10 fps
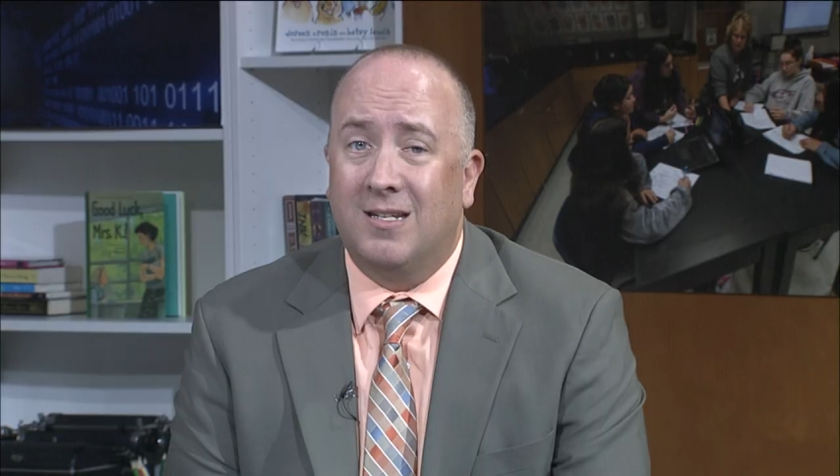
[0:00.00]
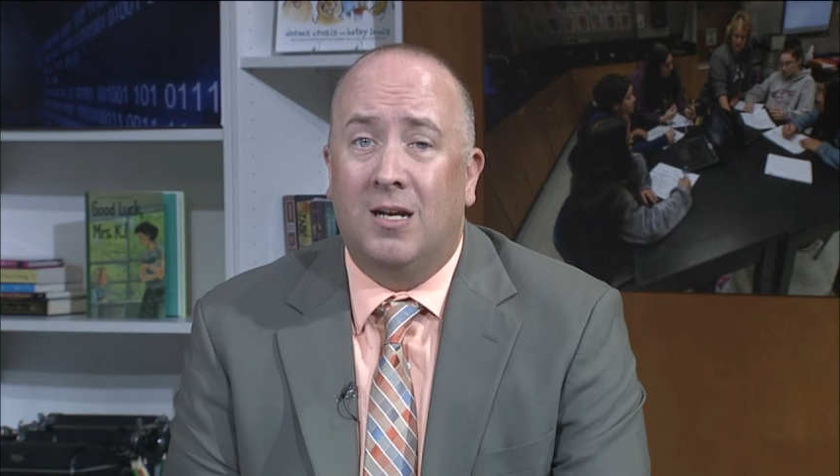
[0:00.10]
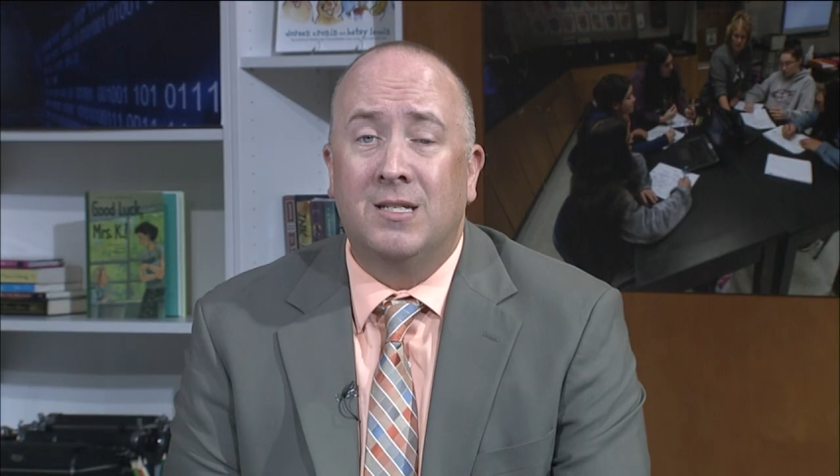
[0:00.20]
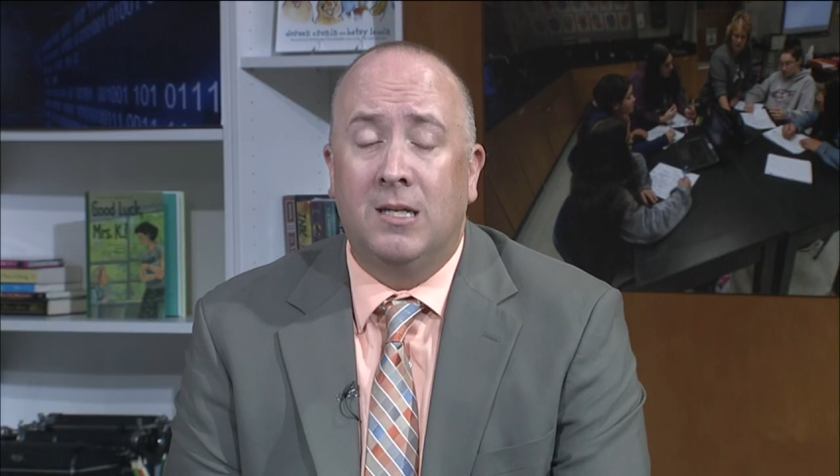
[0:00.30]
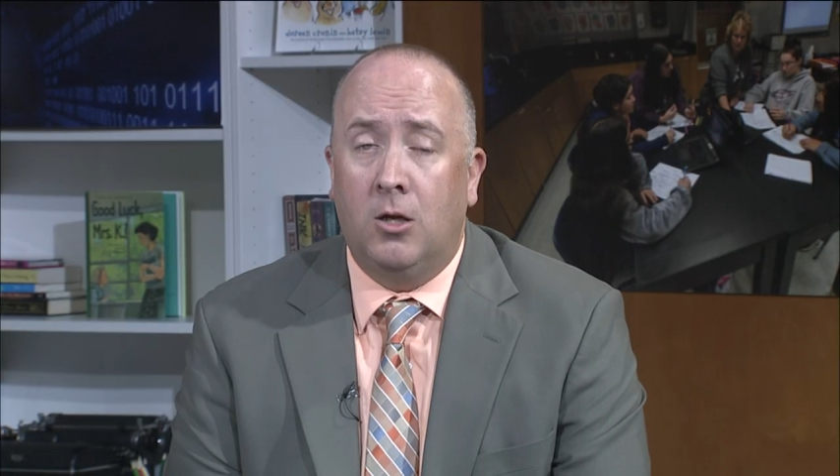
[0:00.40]

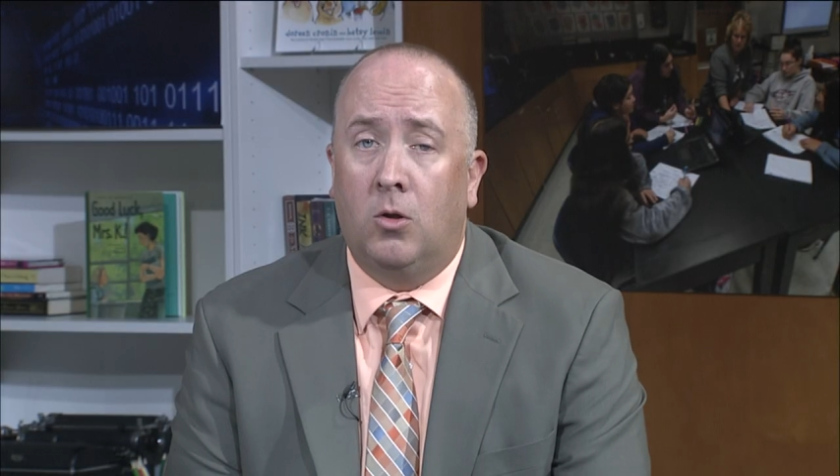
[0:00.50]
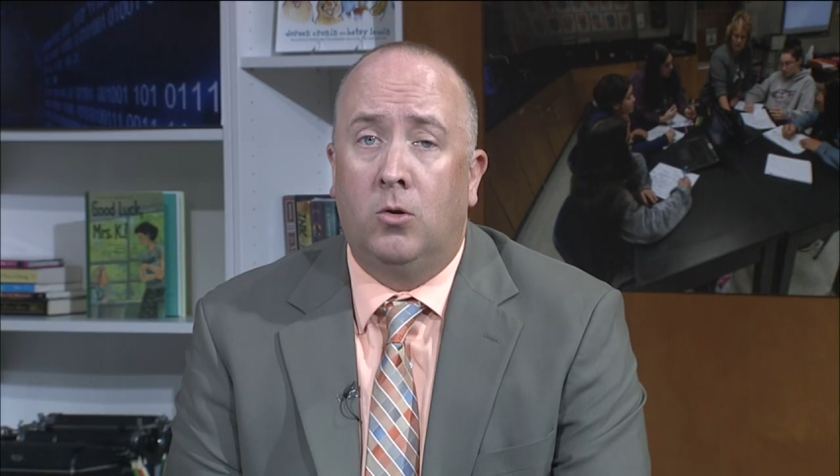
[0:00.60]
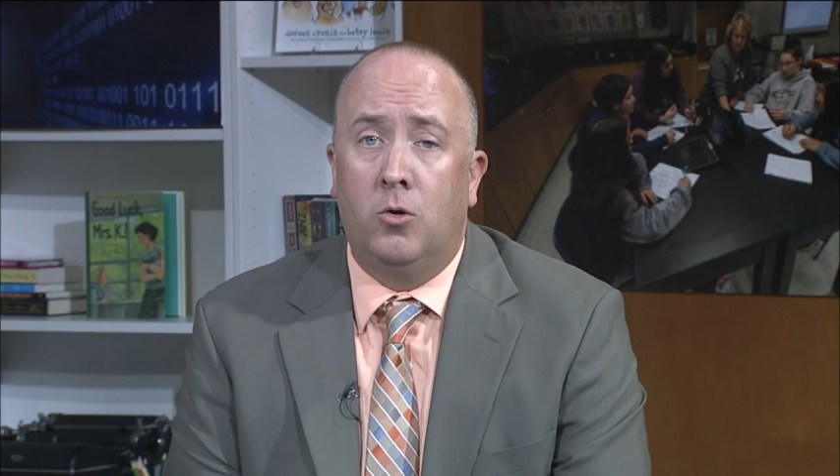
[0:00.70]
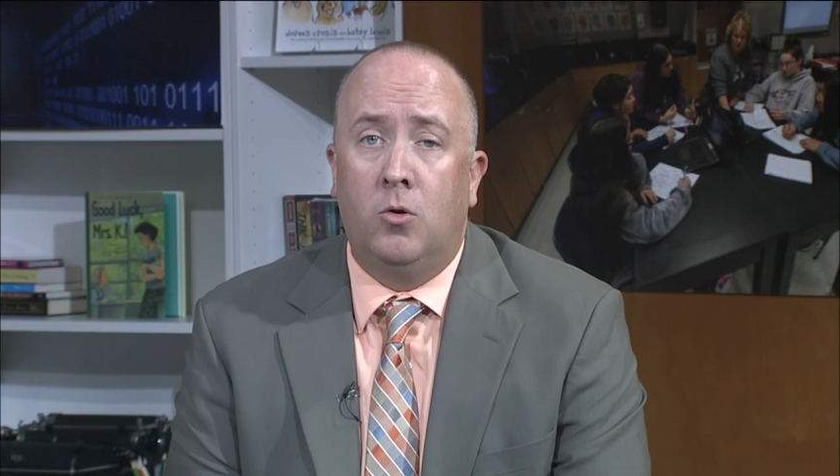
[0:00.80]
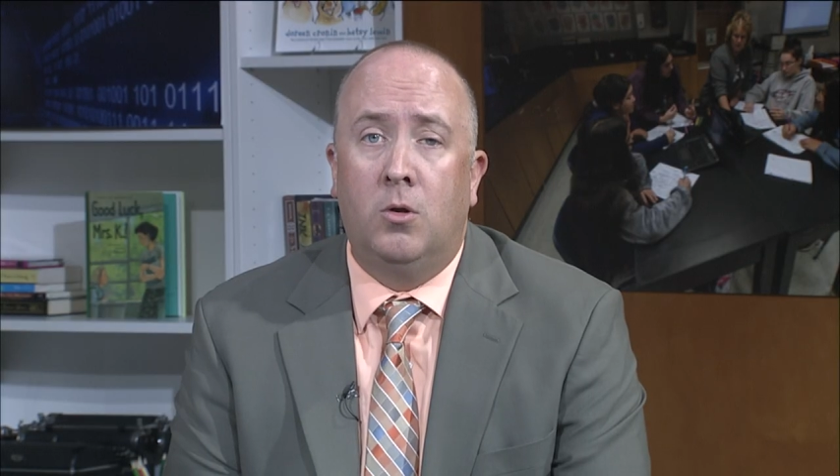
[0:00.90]
does
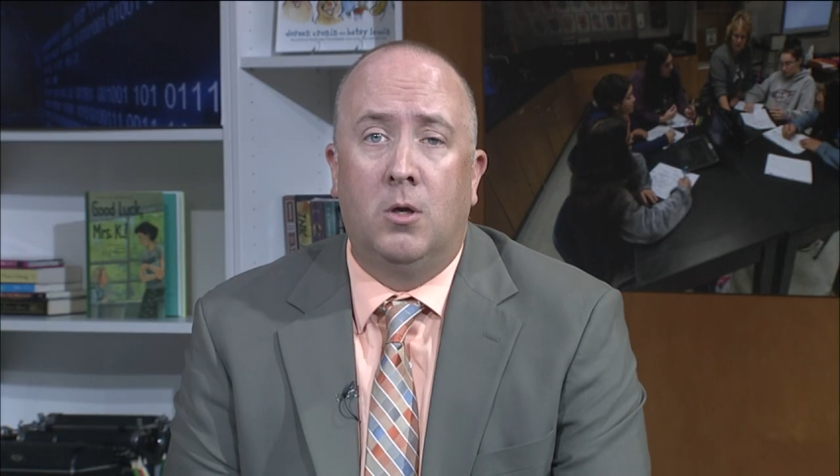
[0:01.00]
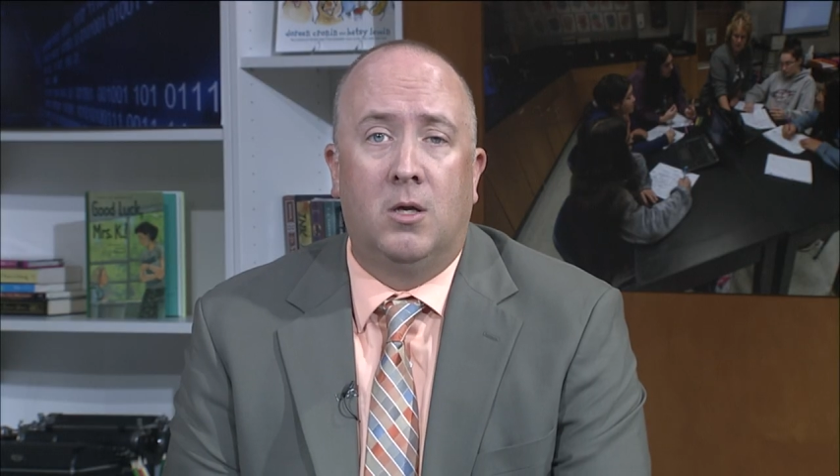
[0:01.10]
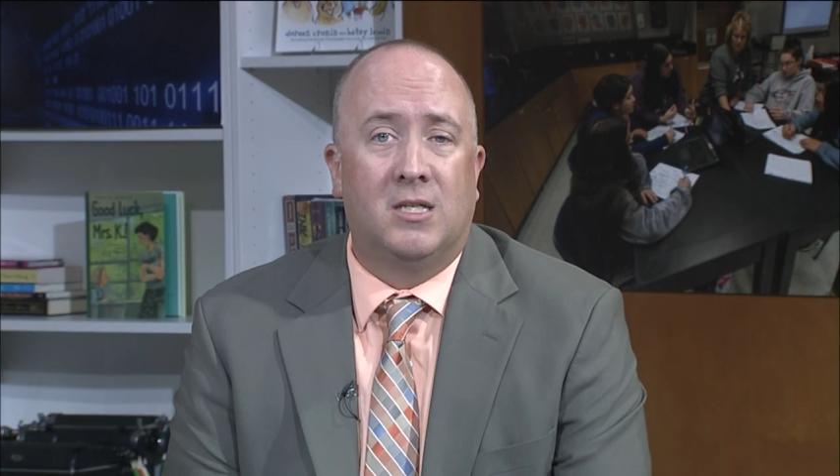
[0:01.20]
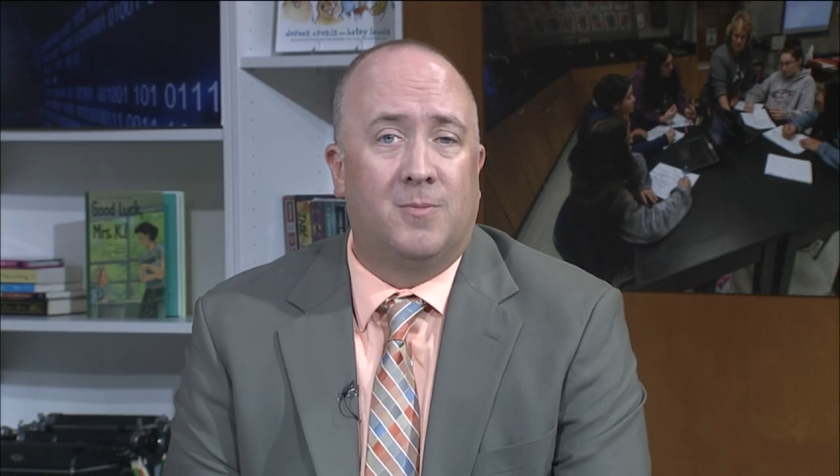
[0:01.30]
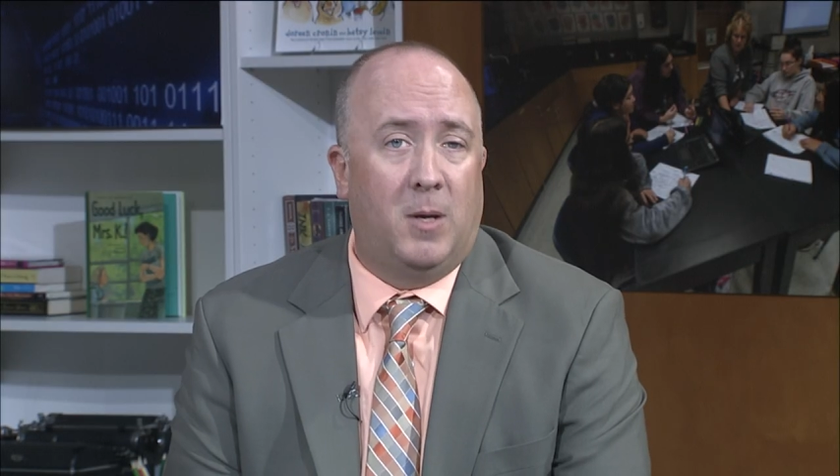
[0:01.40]
include
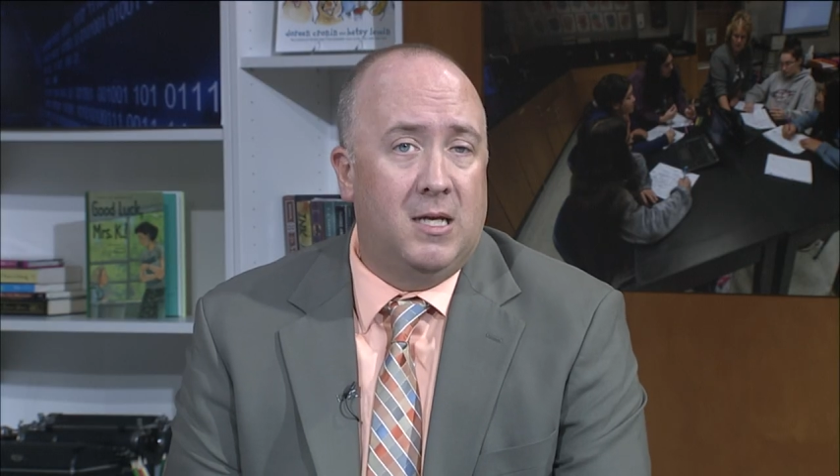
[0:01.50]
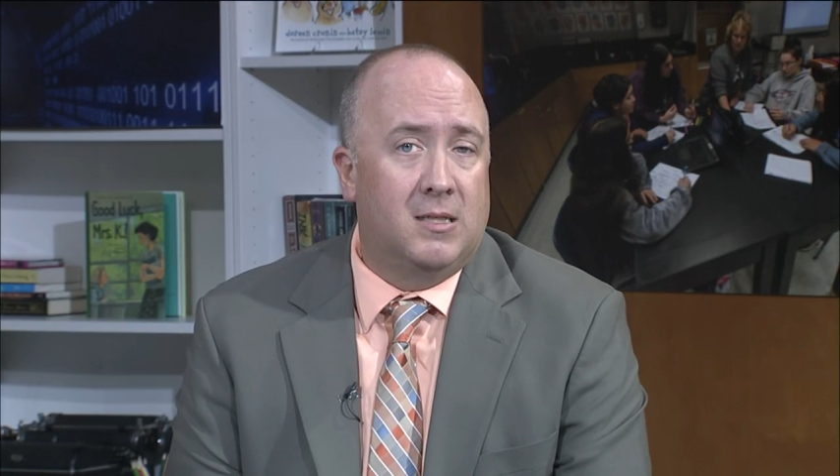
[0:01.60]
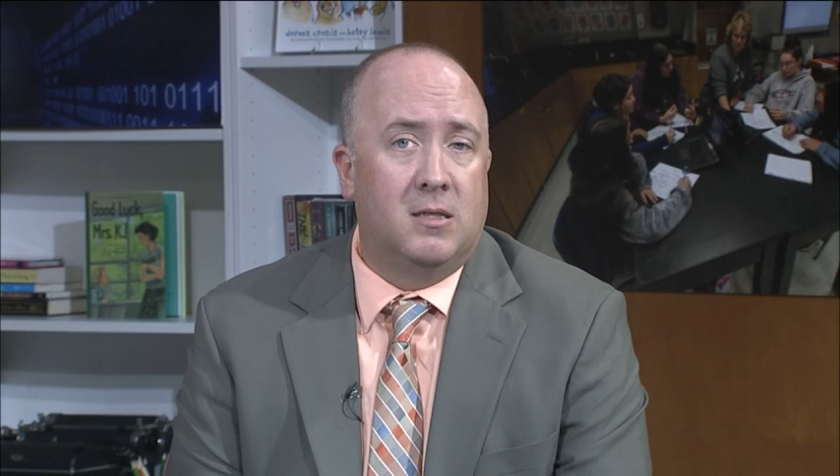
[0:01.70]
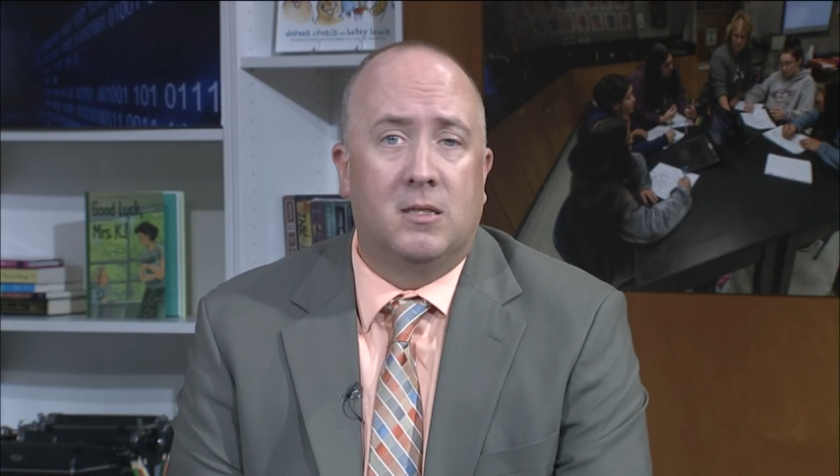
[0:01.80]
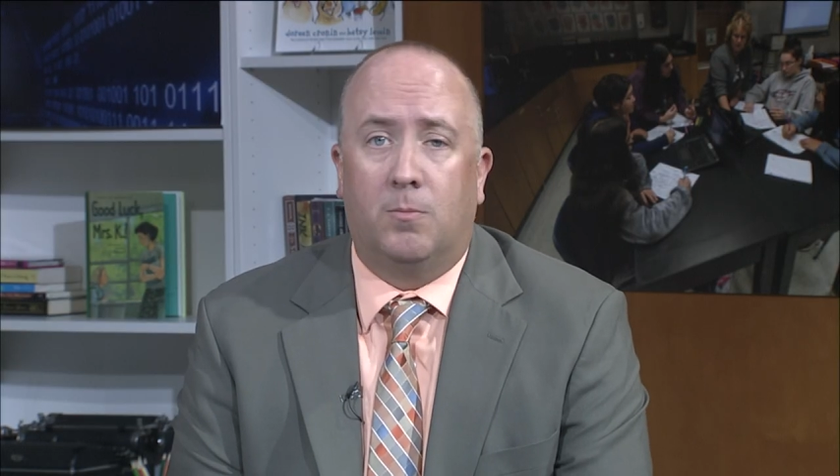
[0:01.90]
spaces